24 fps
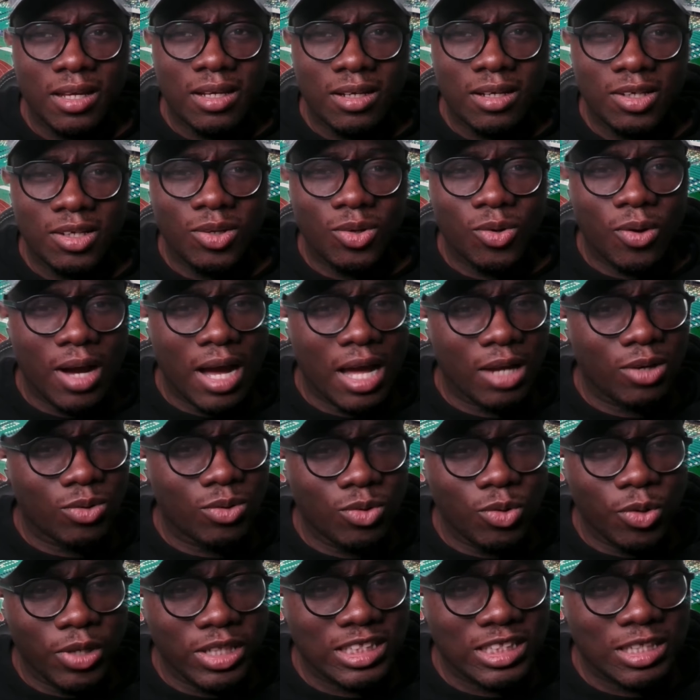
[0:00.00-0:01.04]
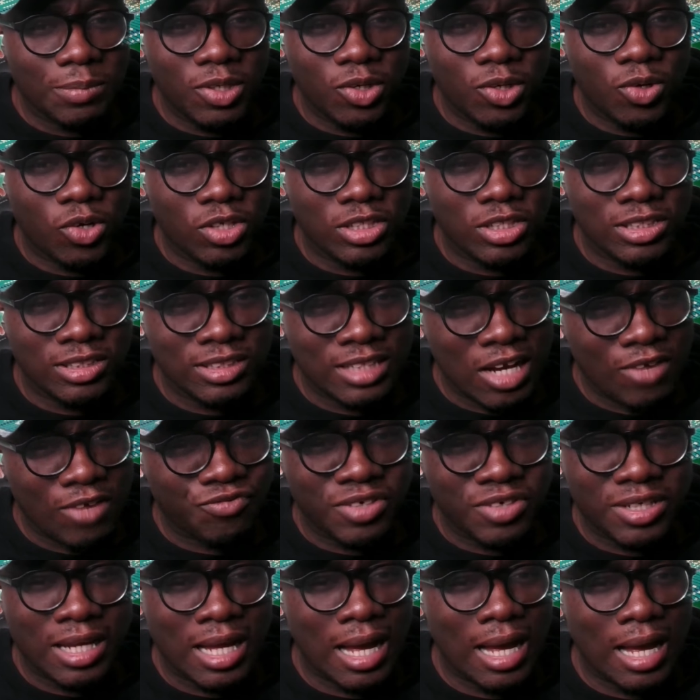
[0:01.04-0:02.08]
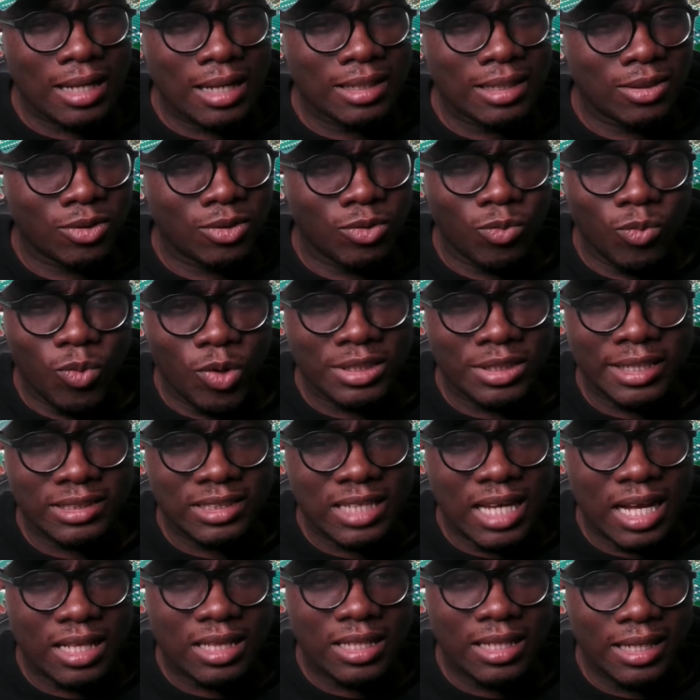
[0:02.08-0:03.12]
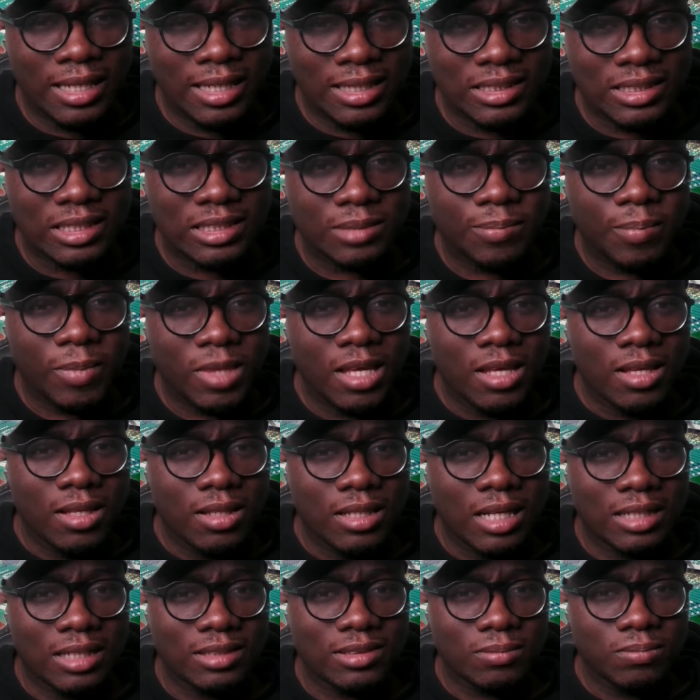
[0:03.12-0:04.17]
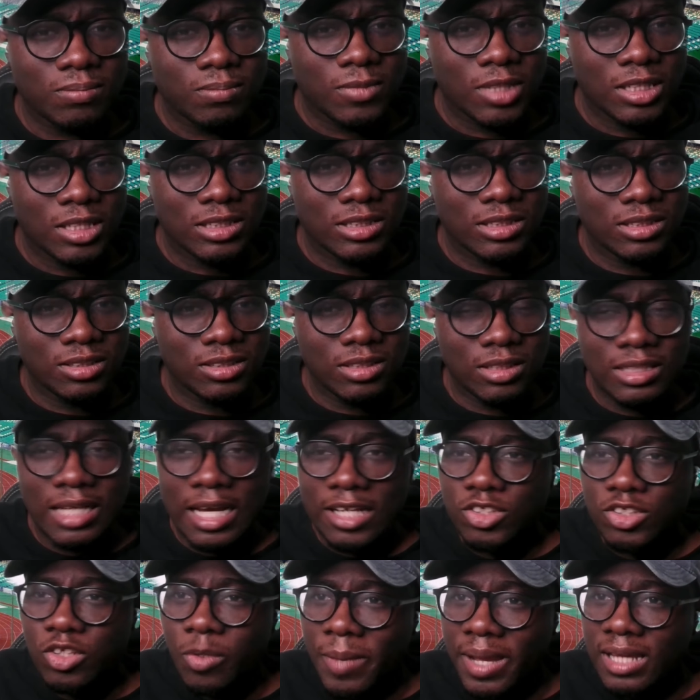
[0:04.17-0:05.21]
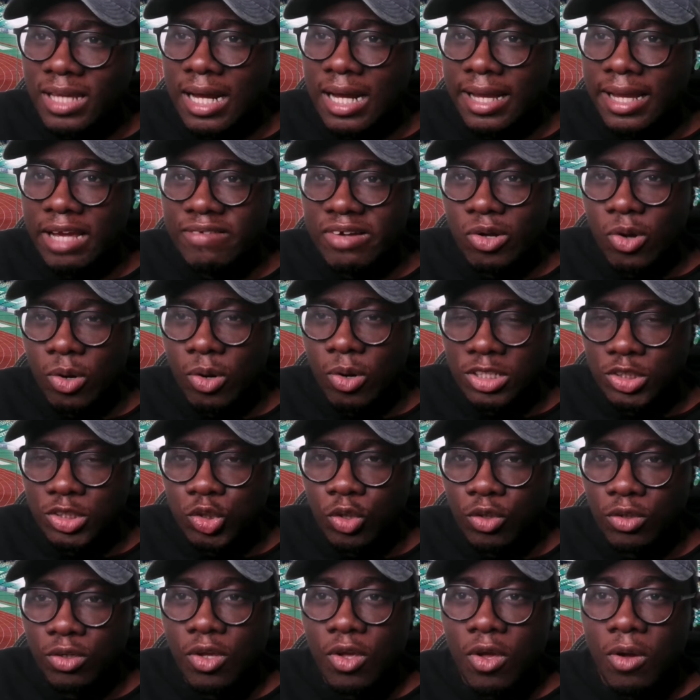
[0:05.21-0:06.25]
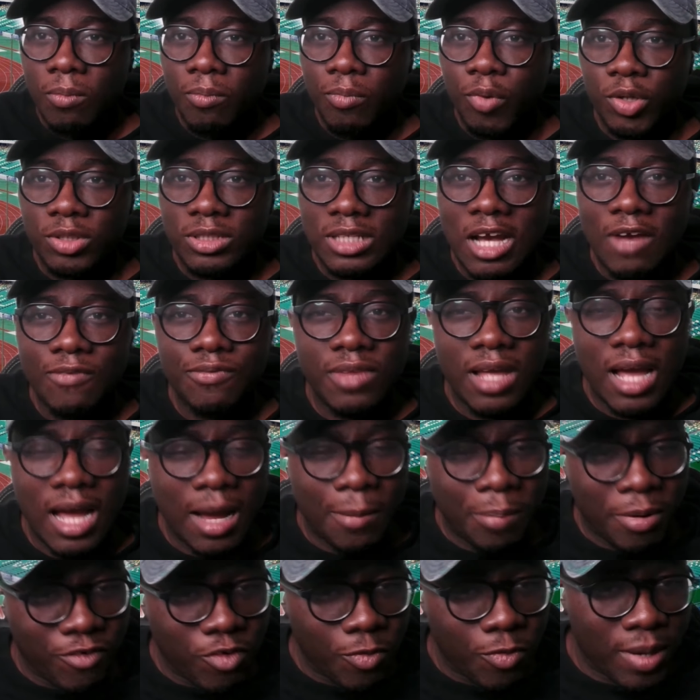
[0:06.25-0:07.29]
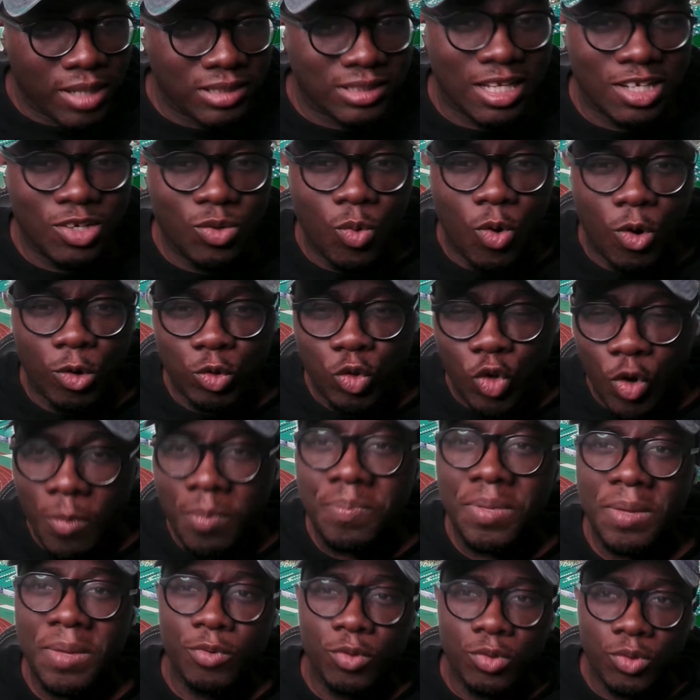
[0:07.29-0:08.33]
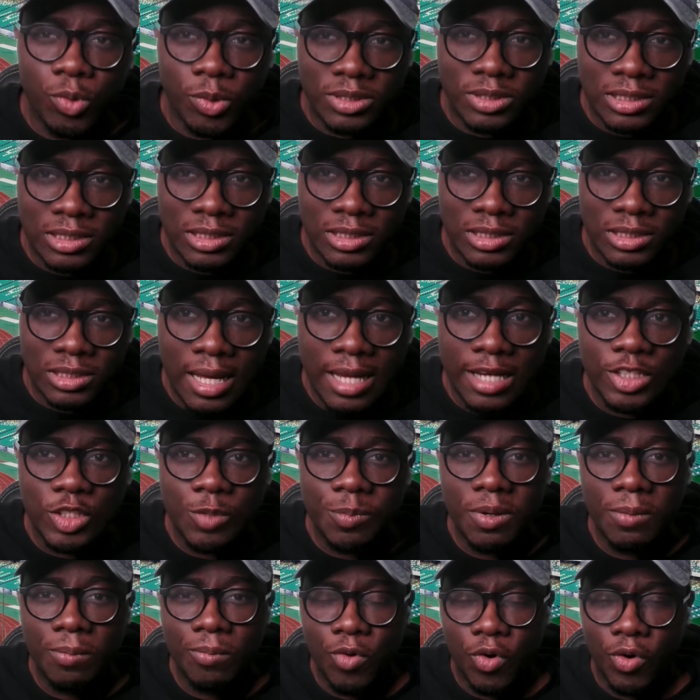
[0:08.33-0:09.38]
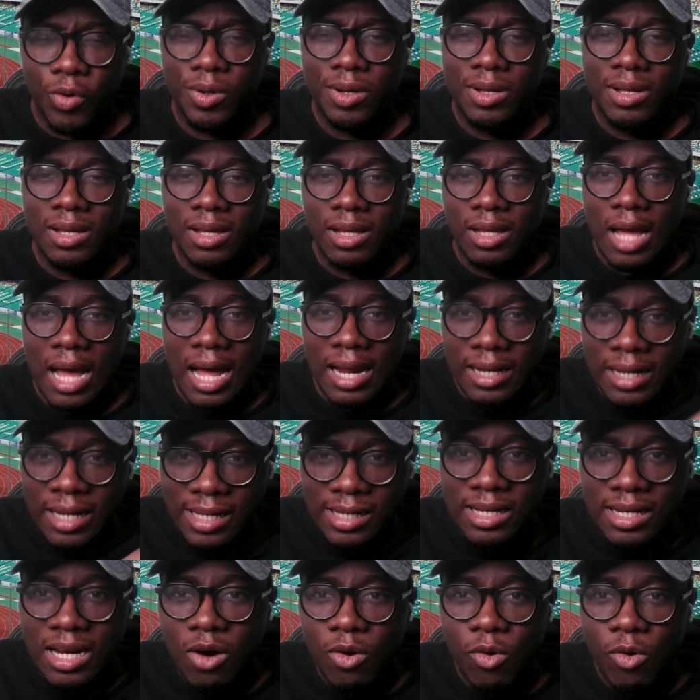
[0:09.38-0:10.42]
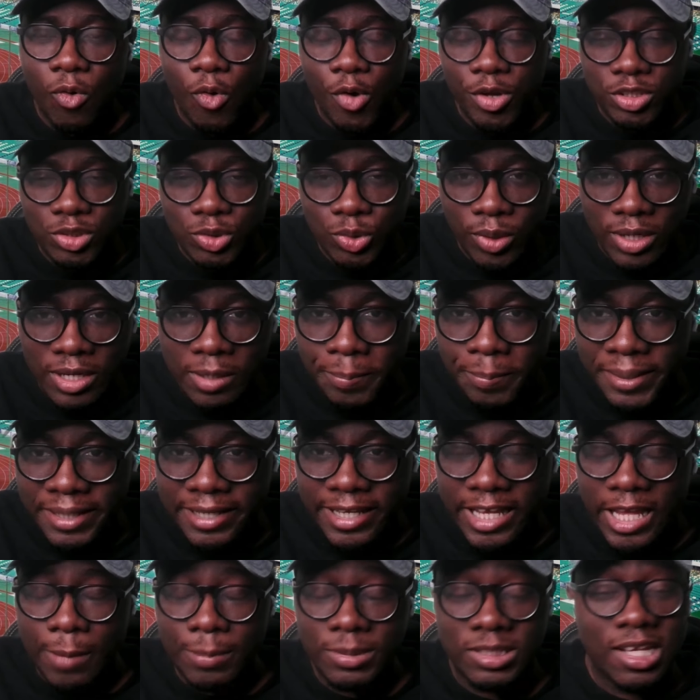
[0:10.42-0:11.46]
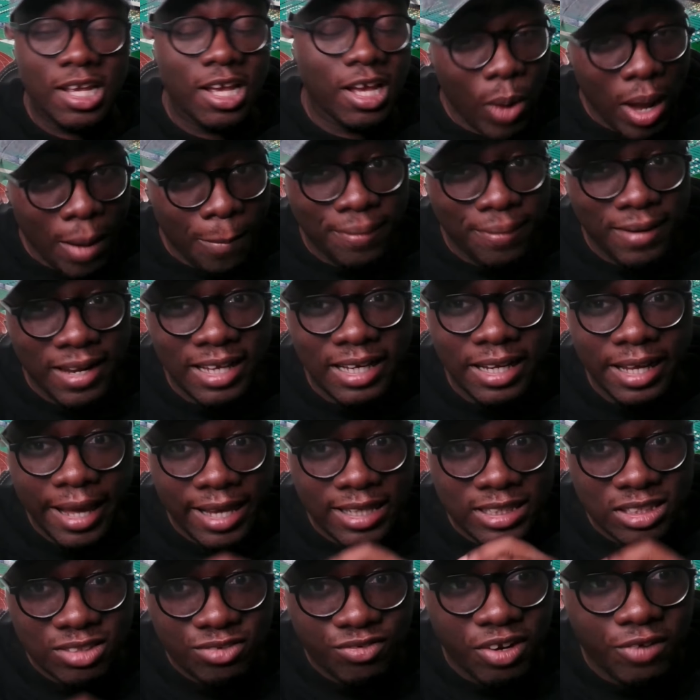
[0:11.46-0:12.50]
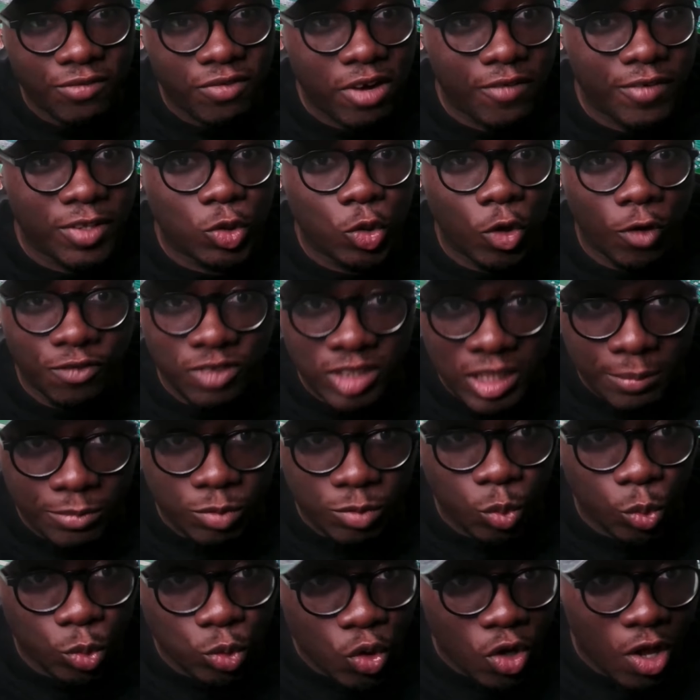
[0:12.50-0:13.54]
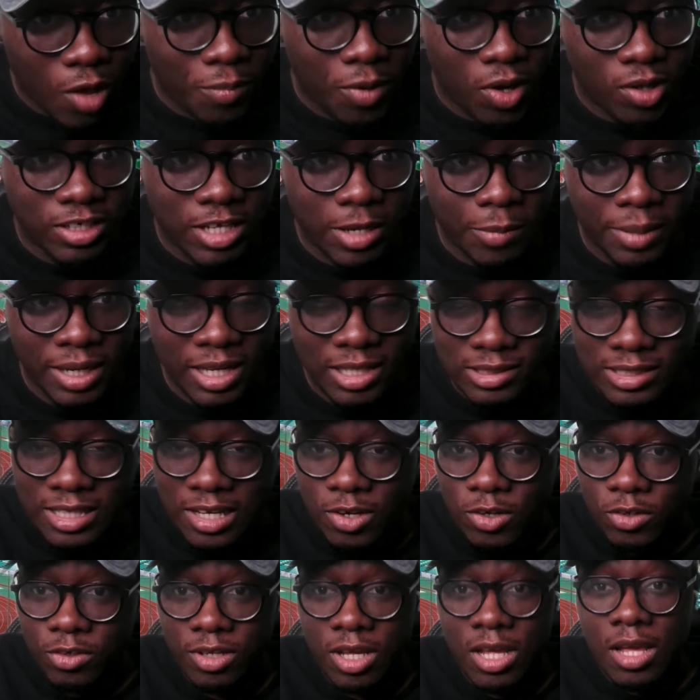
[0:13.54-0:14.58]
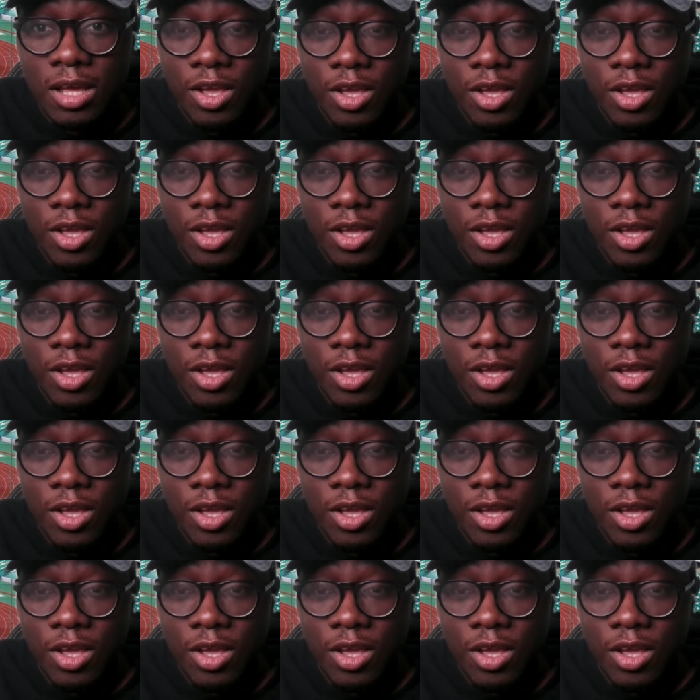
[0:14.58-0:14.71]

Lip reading: I don't know, is it because she's African or what exactly is it that is not making her get recognition? But after her performance at the World Cup, people noticed her a little bit more. And then now going to the Olympic Games, and we're playing against three very tough teams. We'll talk about them in a second.